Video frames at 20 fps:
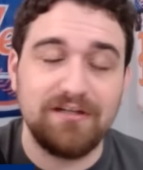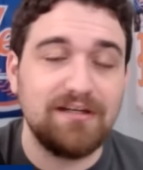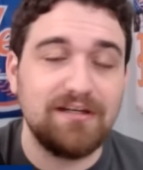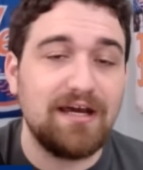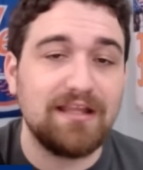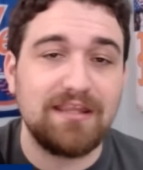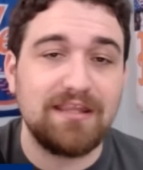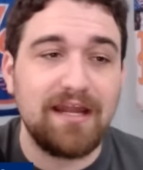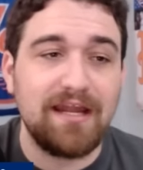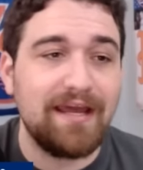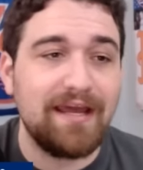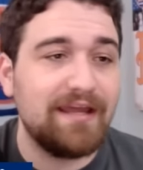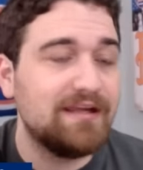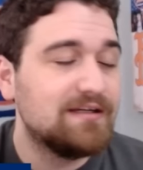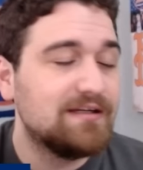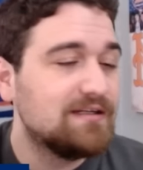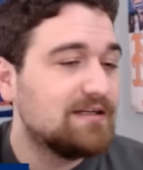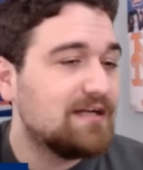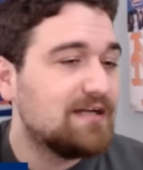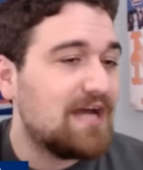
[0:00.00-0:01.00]
Not that I
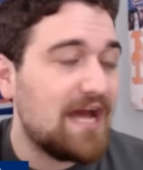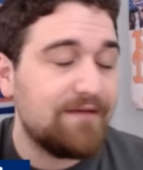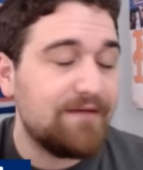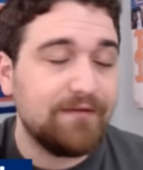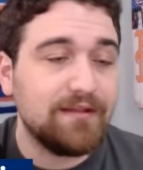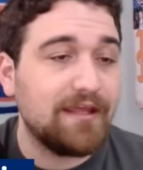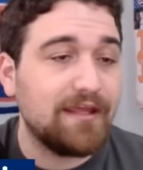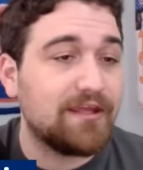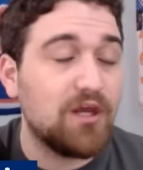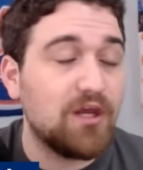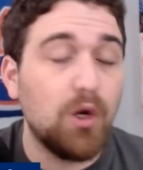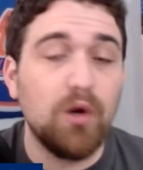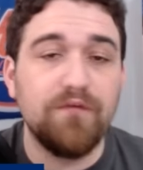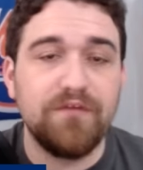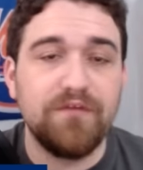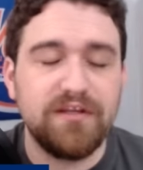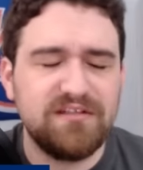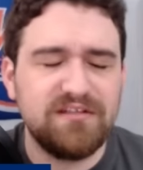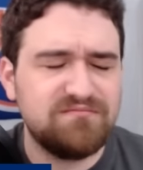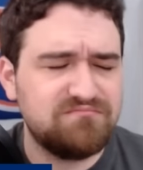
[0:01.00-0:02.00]
haven't let go of
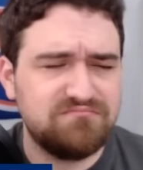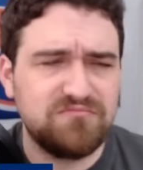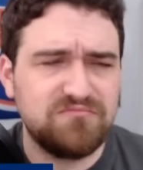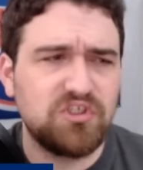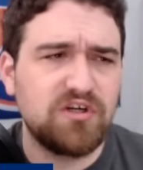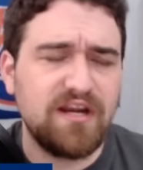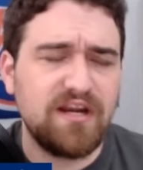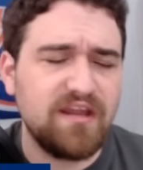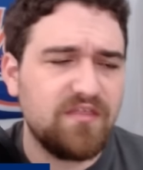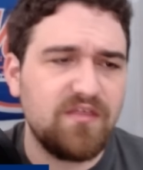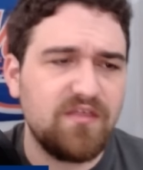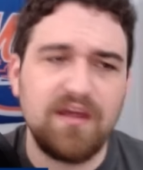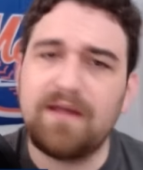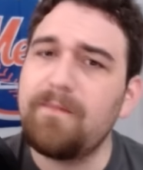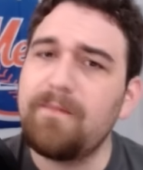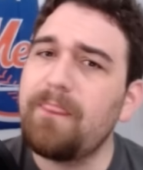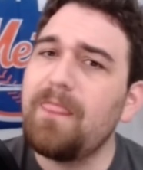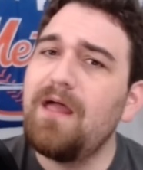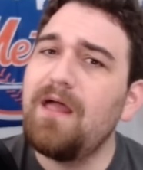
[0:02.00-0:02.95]
it or anything.